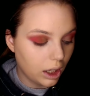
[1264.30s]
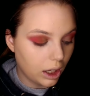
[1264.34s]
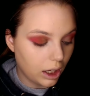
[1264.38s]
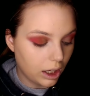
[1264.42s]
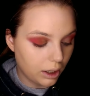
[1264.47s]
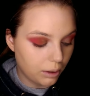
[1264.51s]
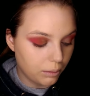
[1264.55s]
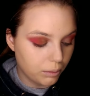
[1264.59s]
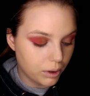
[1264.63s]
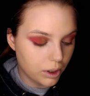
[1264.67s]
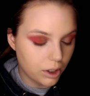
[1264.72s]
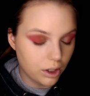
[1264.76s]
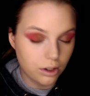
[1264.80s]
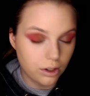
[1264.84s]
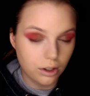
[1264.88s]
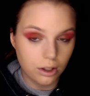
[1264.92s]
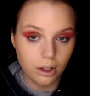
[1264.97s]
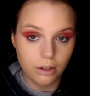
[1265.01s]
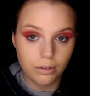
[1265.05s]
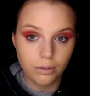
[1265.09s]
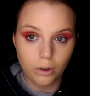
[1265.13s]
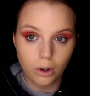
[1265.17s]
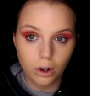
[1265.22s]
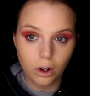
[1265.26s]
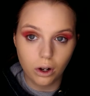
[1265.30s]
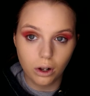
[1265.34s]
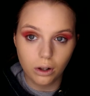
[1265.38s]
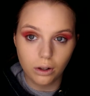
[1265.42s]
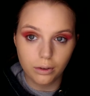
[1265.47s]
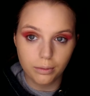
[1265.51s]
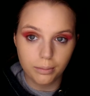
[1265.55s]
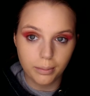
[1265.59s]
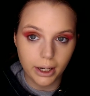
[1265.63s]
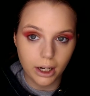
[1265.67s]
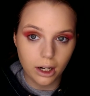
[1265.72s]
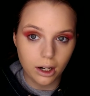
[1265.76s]
And I want to do that for all
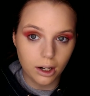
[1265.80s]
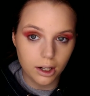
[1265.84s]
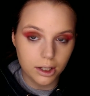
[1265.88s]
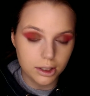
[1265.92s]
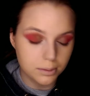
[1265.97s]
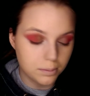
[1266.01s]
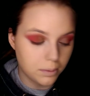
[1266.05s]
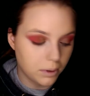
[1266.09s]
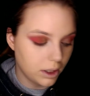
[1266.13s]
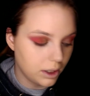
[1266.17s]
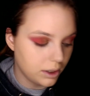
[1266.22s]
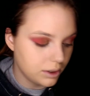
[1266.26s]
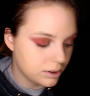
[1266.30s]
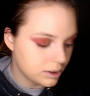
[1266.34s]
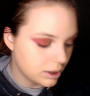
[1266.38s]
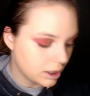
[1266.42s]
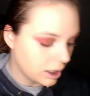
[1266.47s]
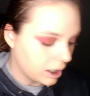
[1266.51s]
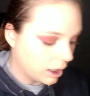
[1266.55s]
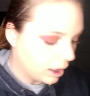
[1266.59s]
of my cosplays that I